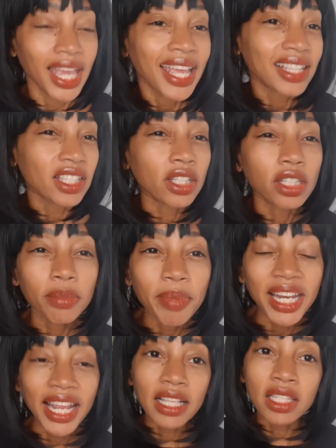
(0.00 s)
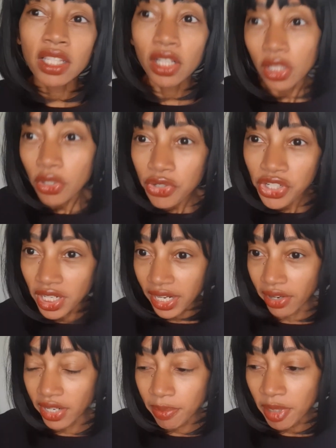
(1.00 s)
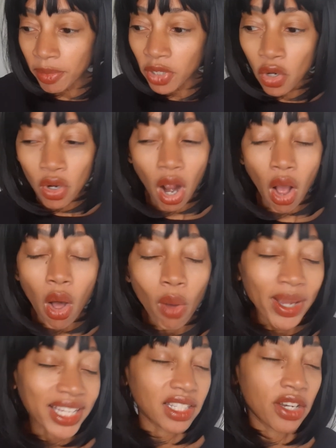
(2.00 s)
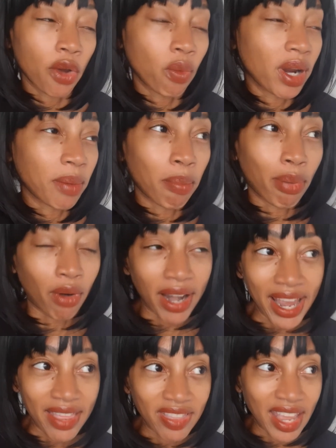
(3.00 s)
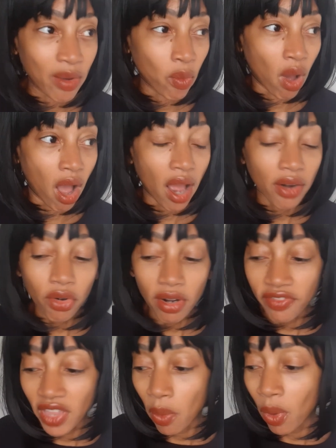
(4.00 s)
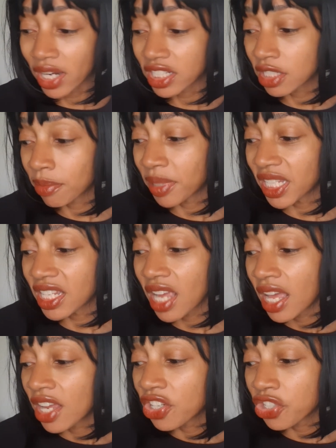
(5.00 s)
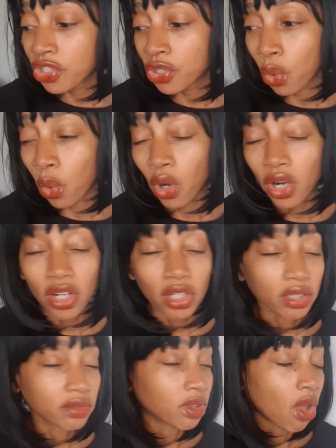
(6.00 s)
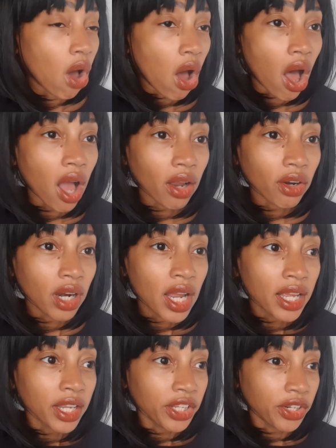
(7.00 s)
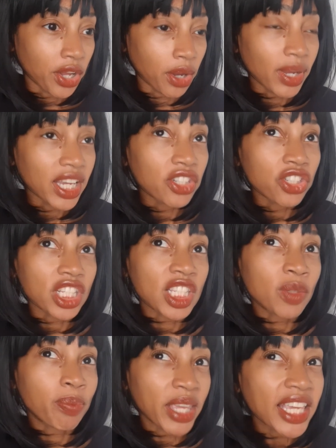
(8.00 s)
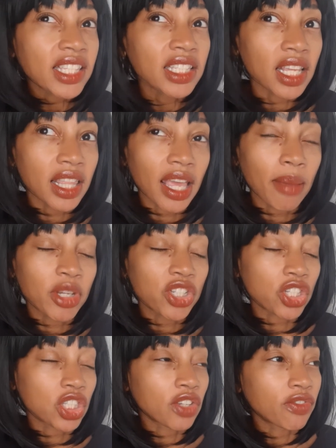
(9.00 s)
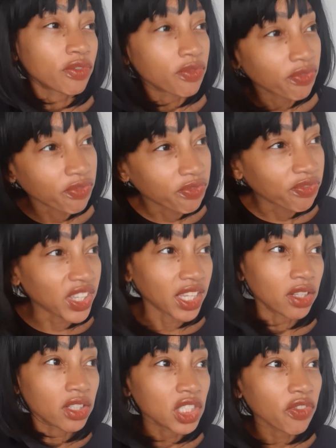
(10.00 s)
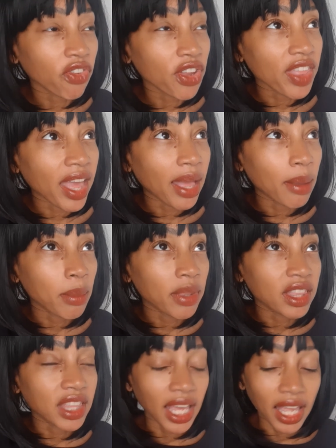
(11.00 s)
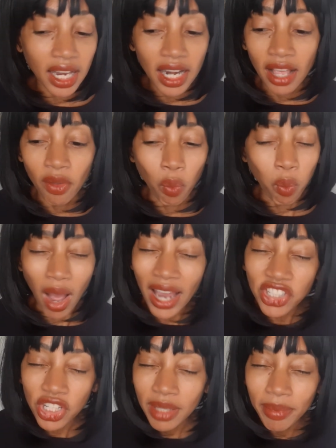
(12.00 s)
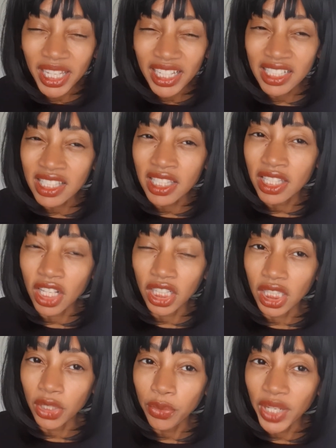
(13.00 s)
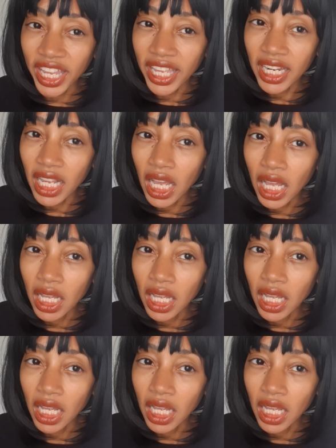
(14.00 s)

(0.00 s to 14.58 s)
It's a little bit exclusionary. People don't always know what brand they want, or if they want it to be short or long, or, it just speaks to them. It just feels for them. Then why should they be excluded?